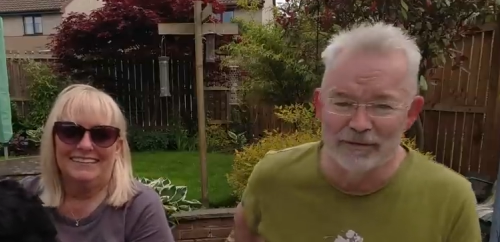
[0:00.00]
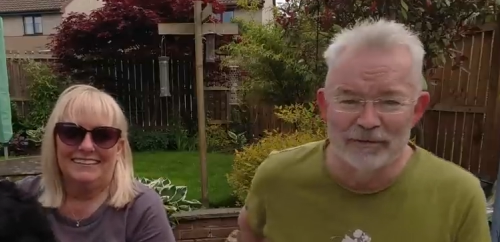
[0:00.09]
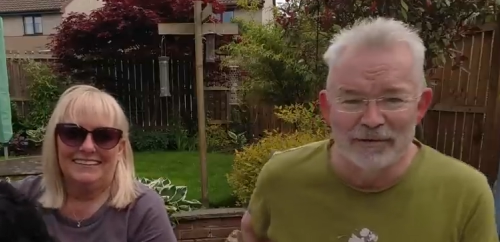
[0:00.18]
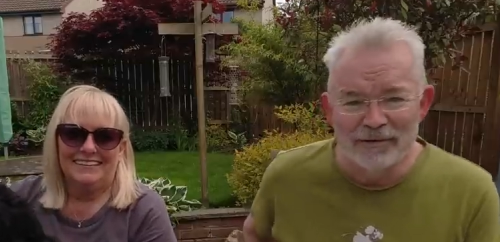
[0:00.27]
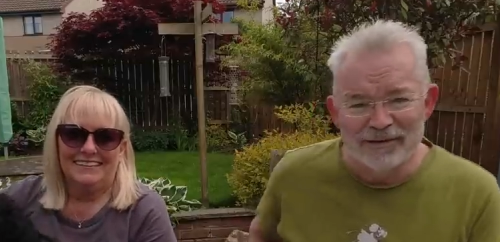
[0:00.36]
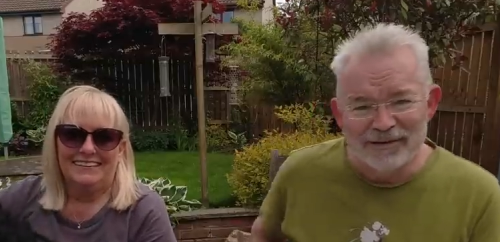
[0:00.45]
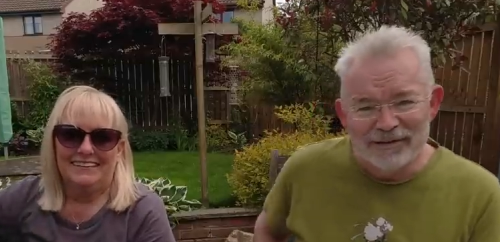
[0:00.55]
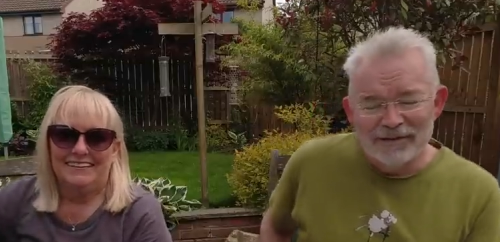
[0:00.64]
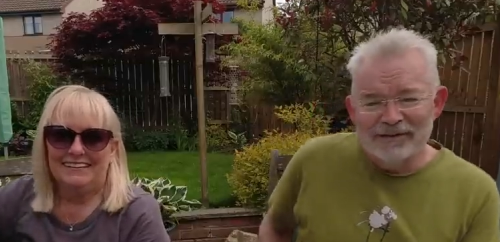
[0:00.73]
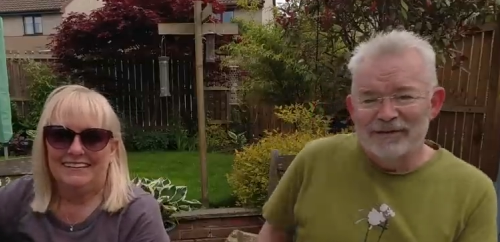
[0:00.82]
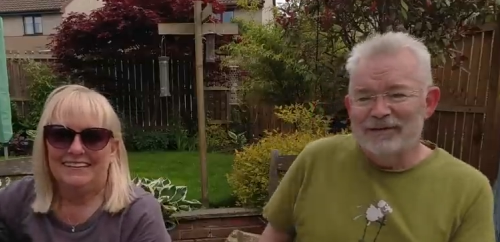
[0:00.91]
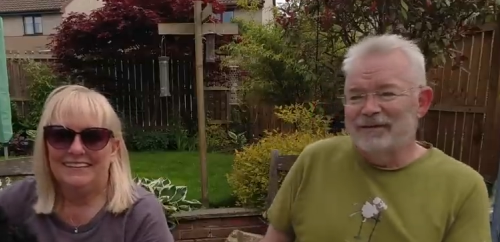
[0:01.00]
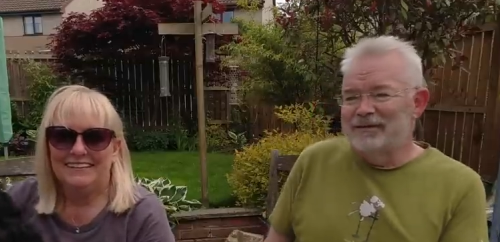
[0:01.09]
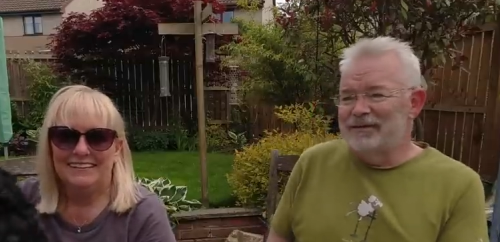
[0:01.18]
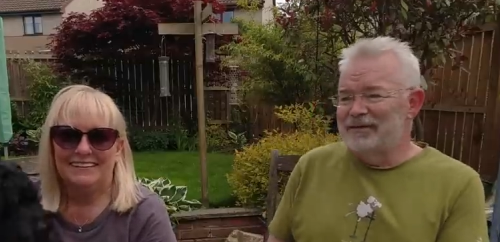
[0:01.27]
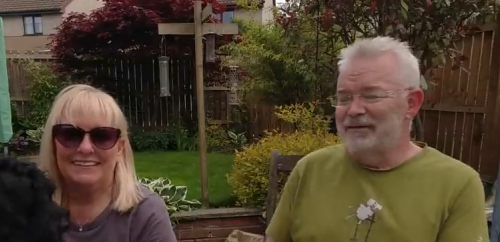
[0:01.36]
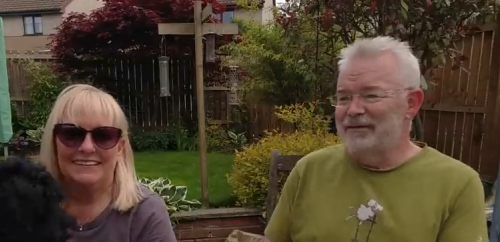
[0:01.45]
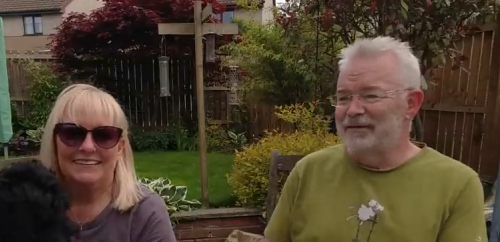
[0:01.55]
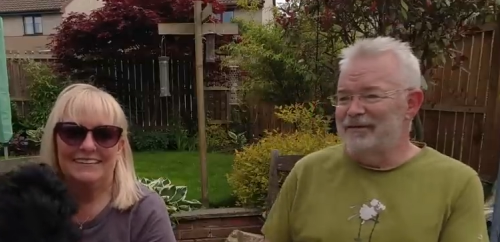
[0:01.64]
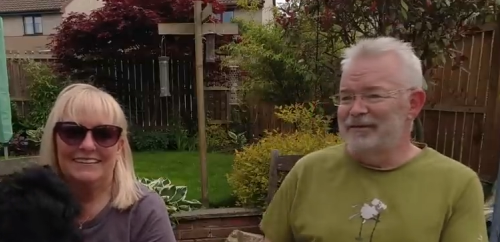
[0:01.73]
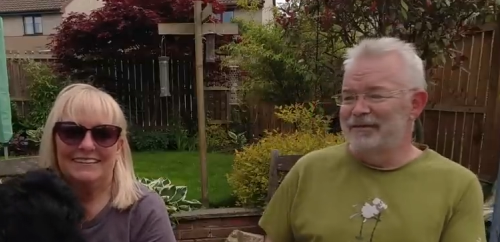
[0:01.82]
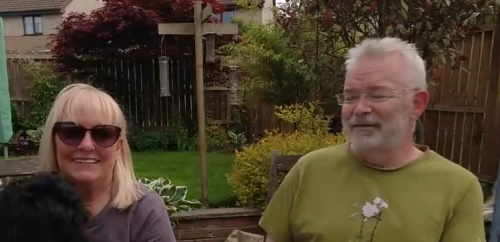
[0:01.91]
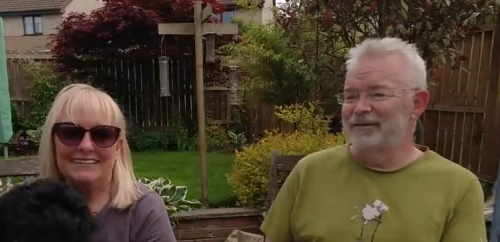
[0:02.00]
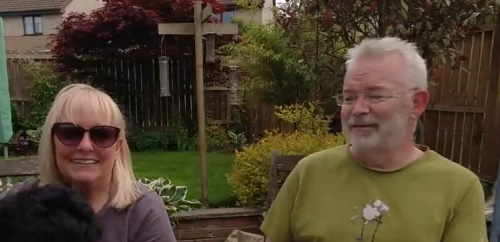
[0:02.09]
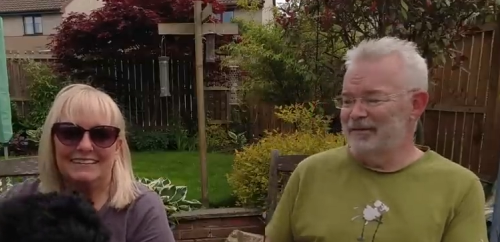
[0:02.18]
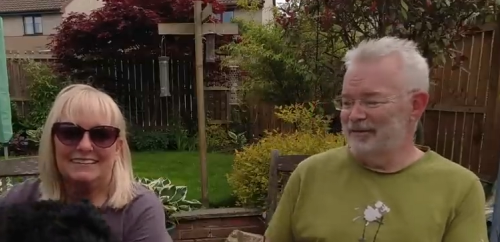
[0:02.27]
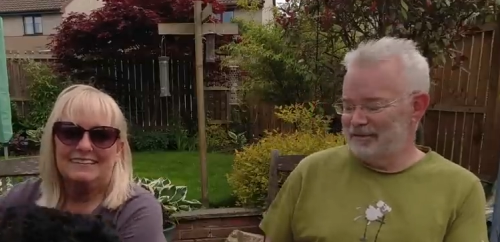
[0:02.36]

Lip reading: Nothing is said.